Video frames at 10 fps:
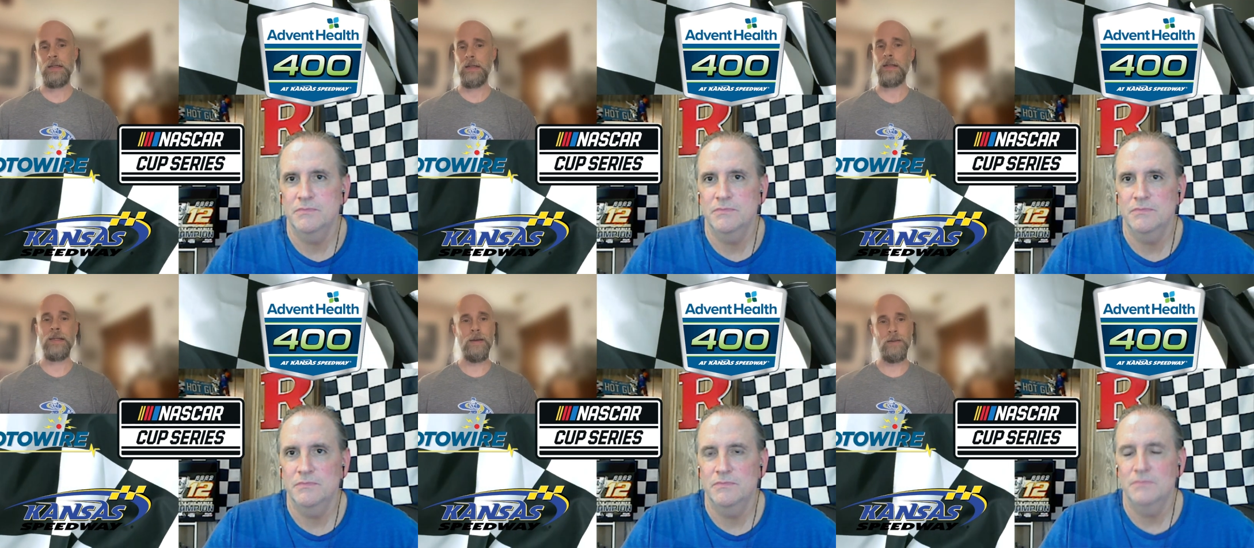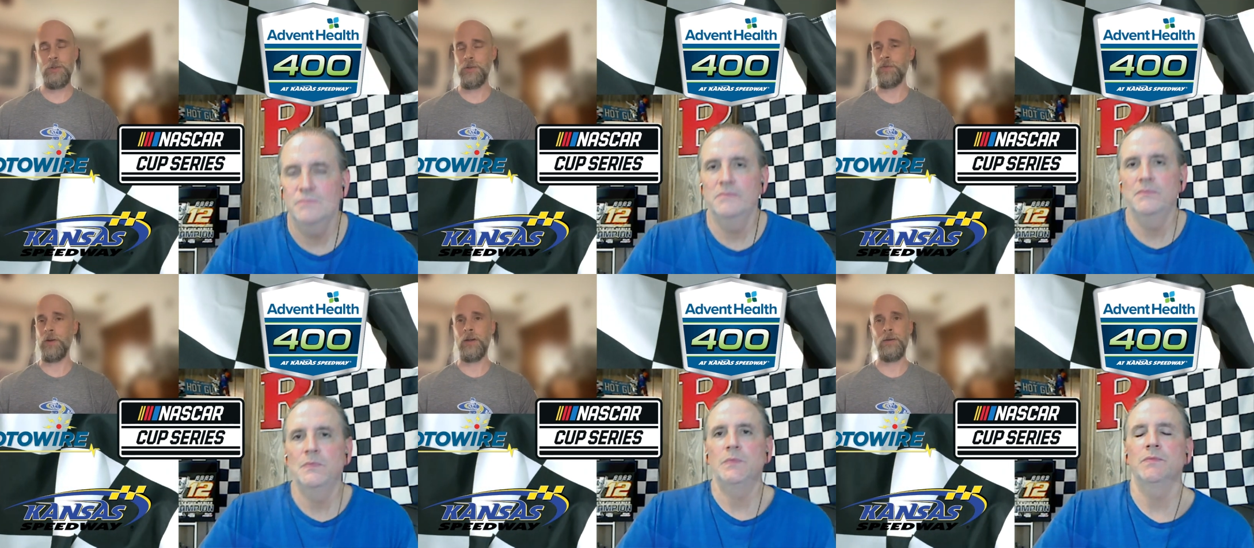Speaker 1: Uh, again,
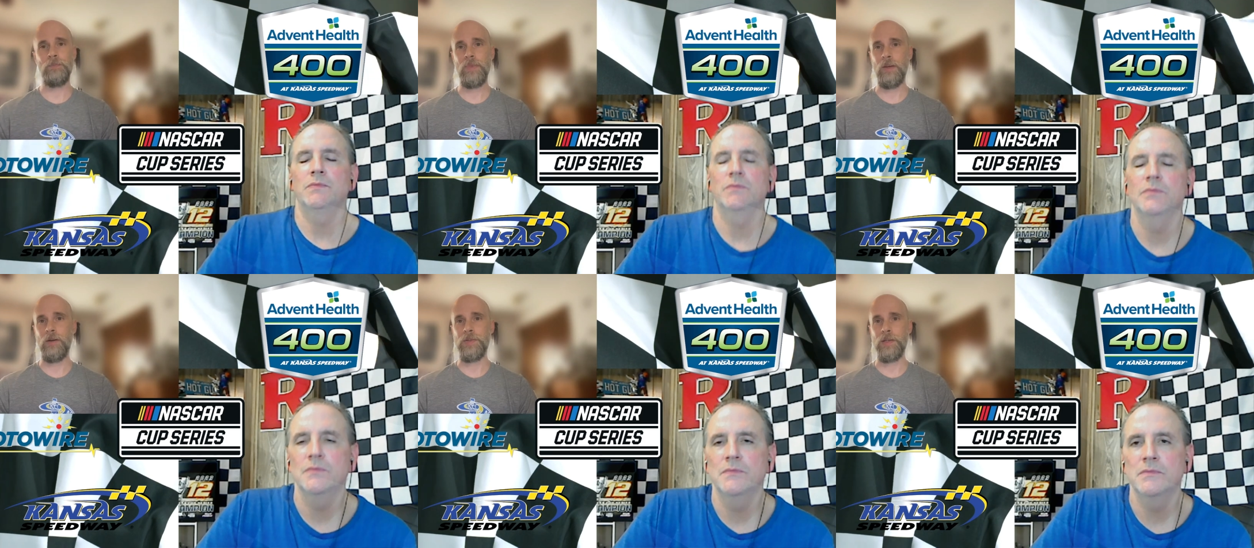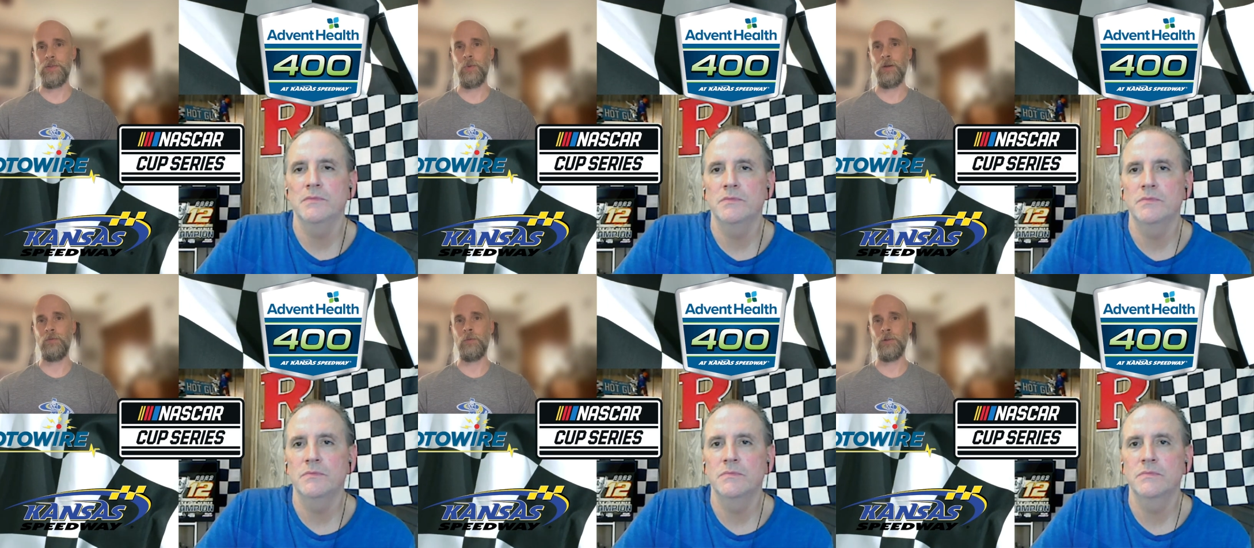just very you know at six to
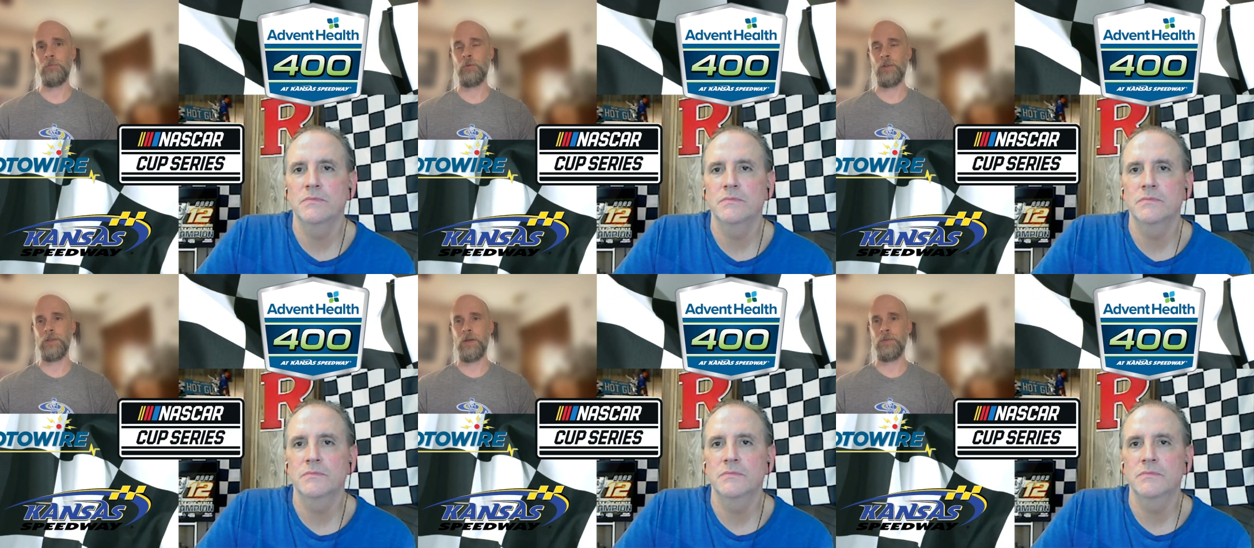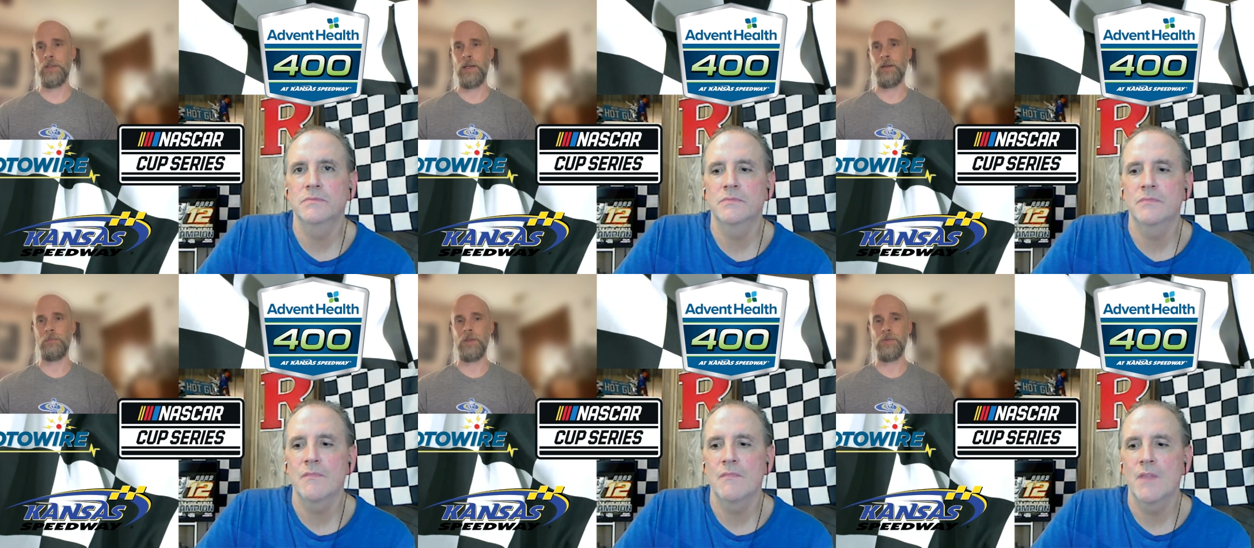one, really tough to
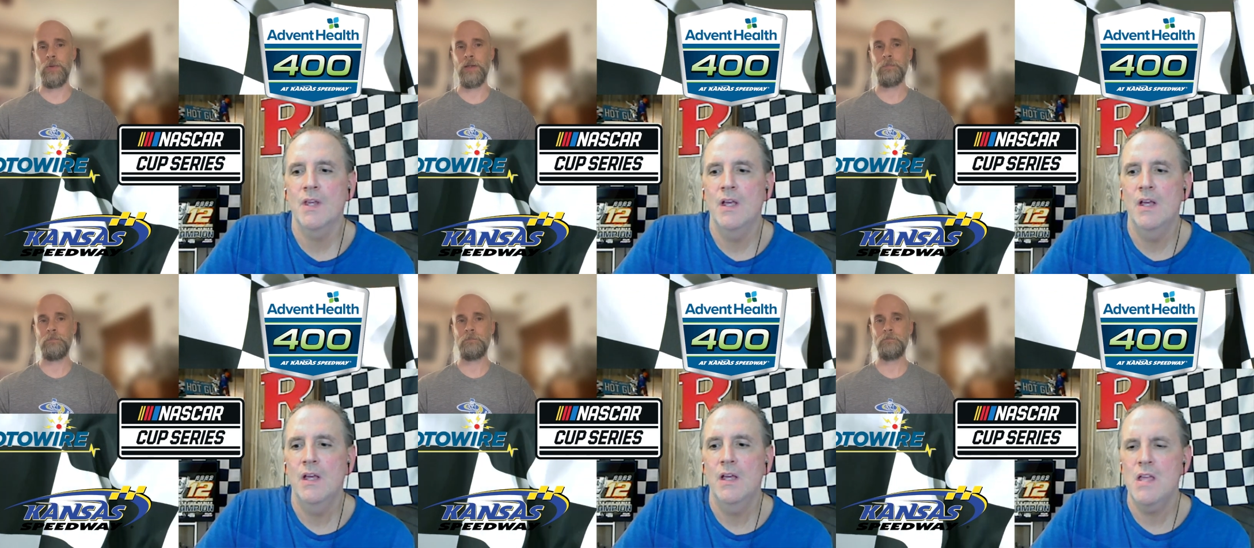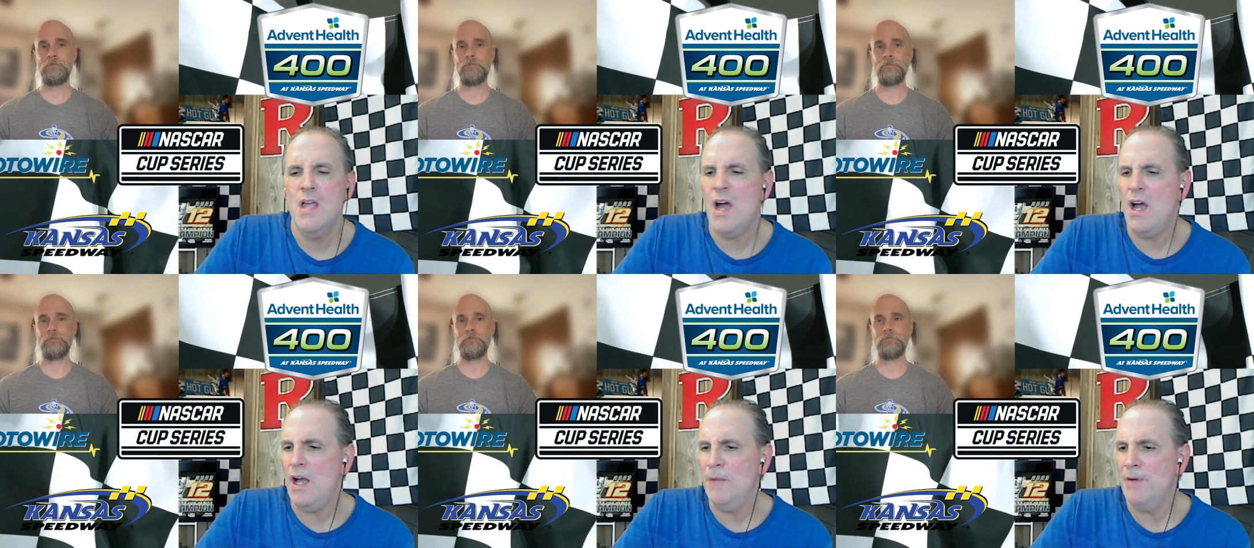take in this week.
Speaker 2: Yeah,
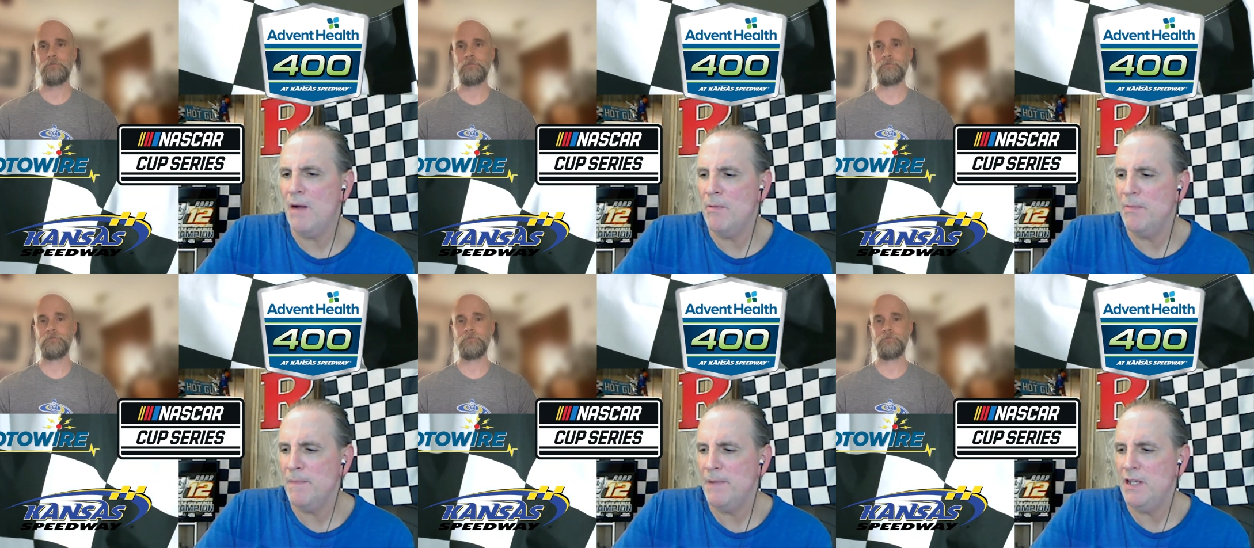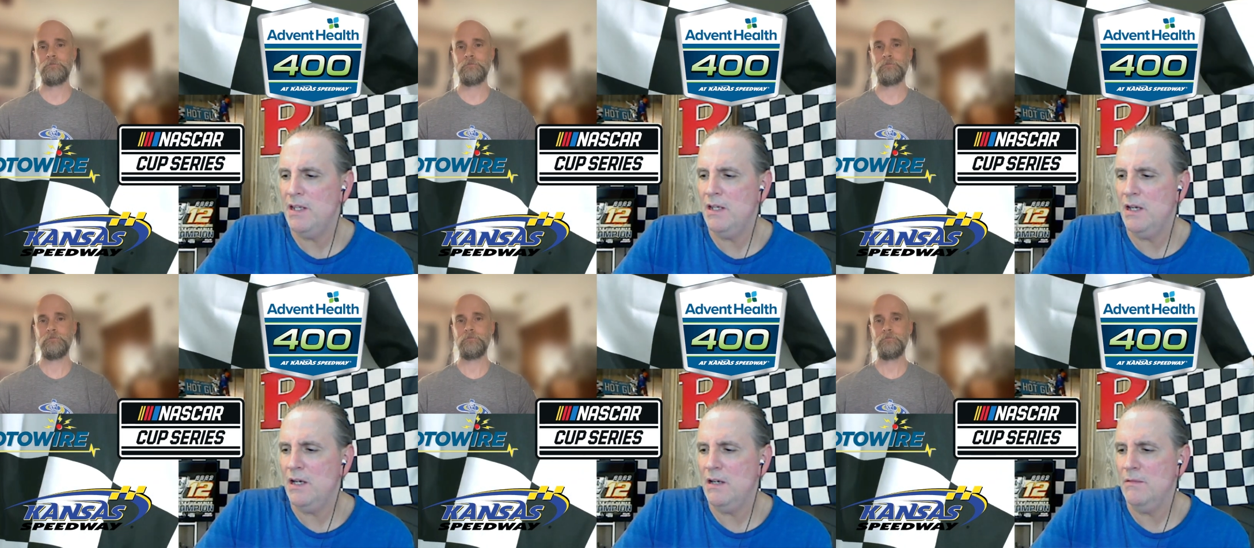I'd probably be
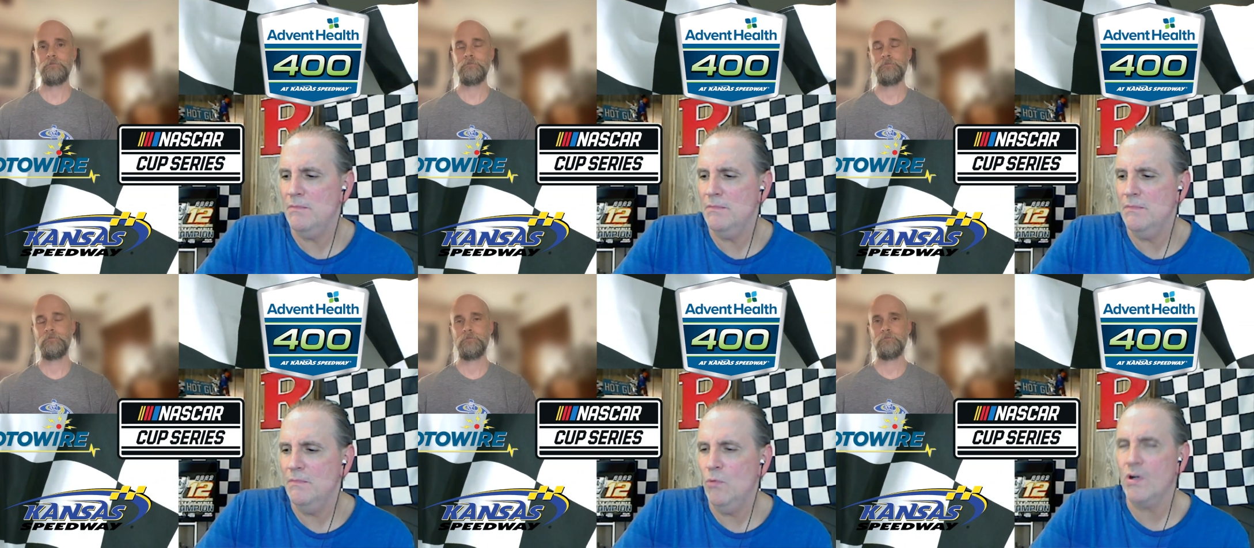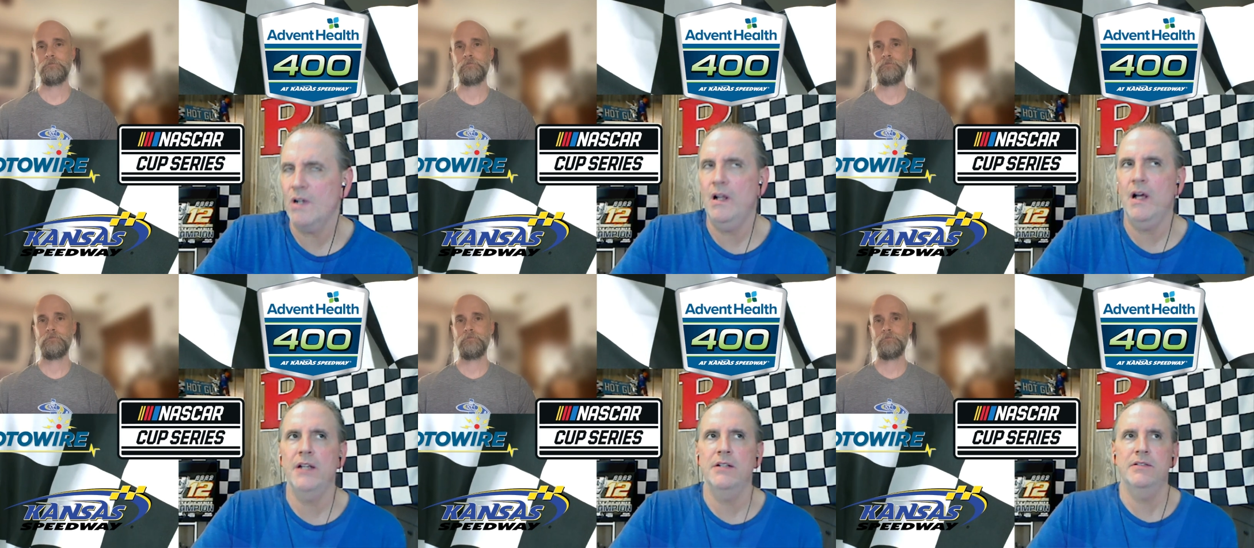um, more
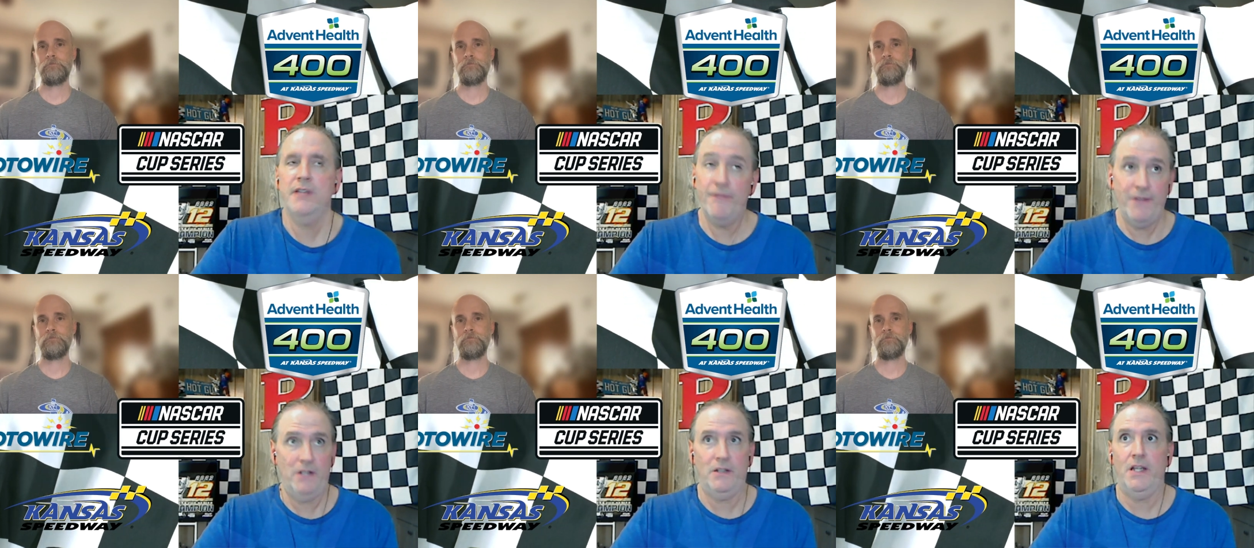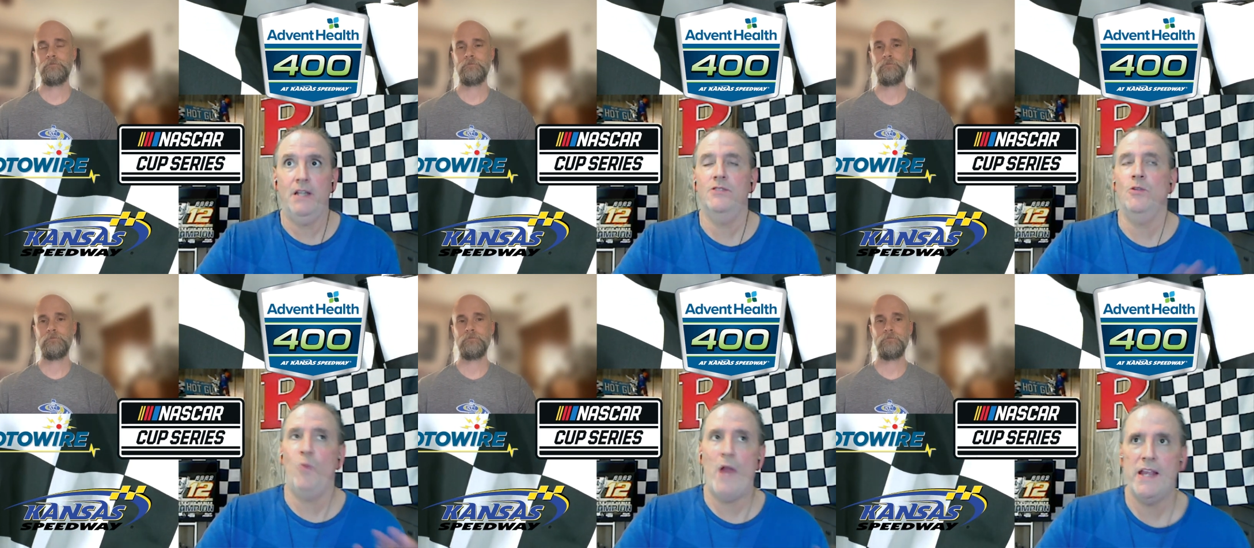inclined, definitely,
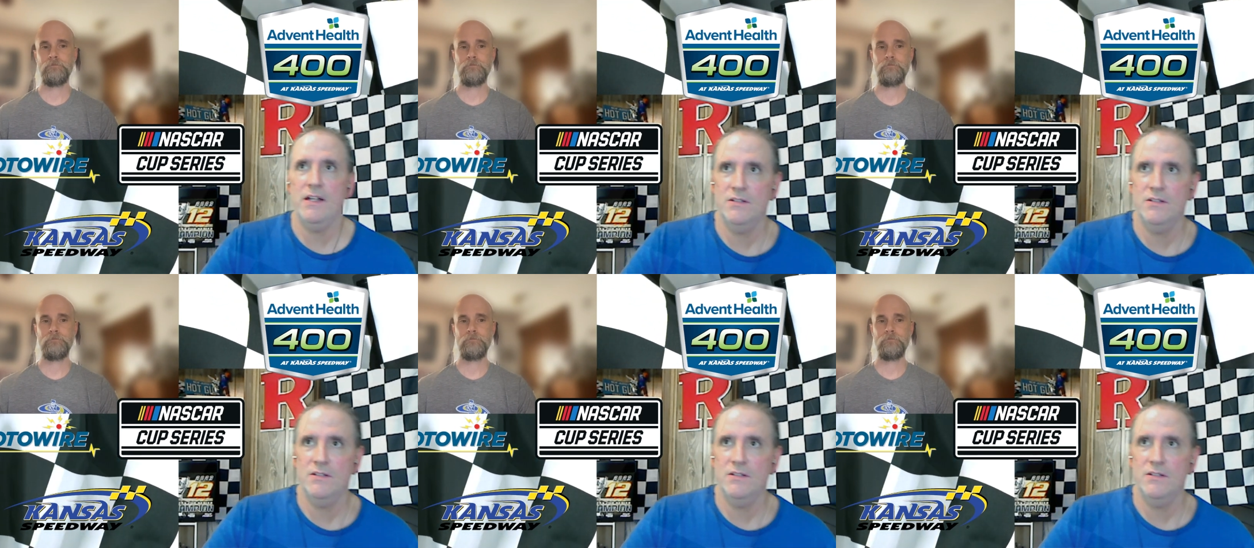to wait